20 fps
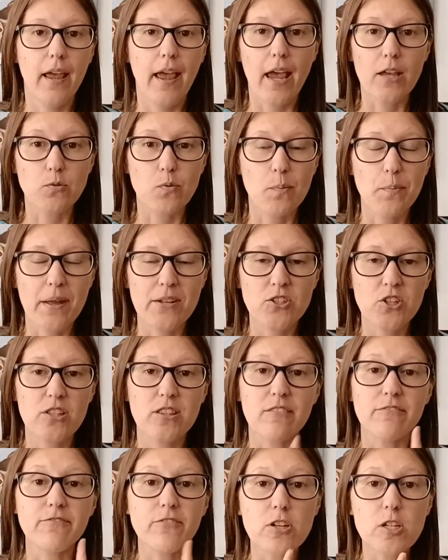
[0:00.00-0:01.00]
As we
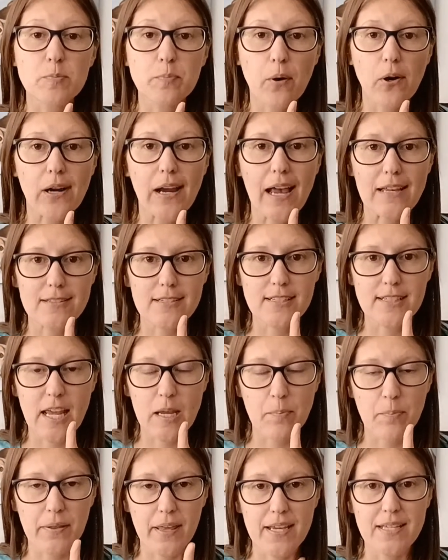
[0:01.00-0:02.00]
mentioned, the first part has to
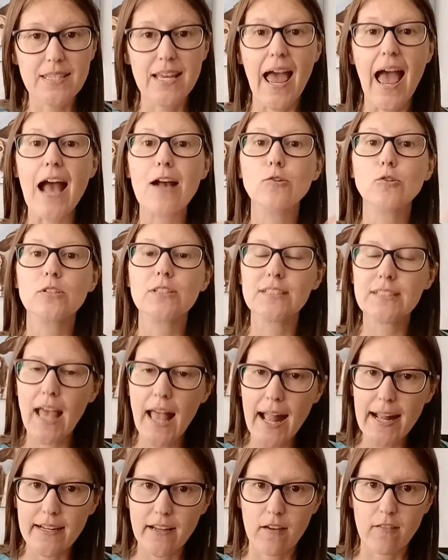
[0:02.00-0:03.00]
take place
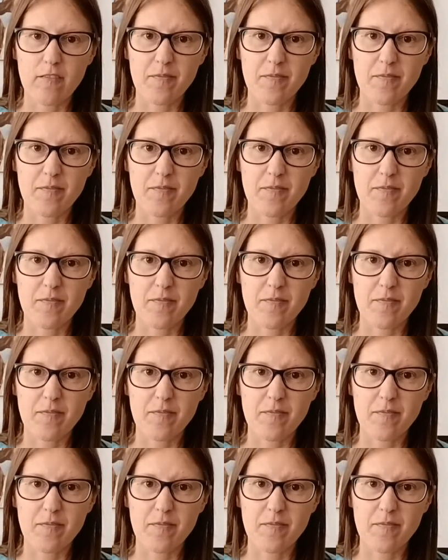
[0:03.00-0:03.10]
outside of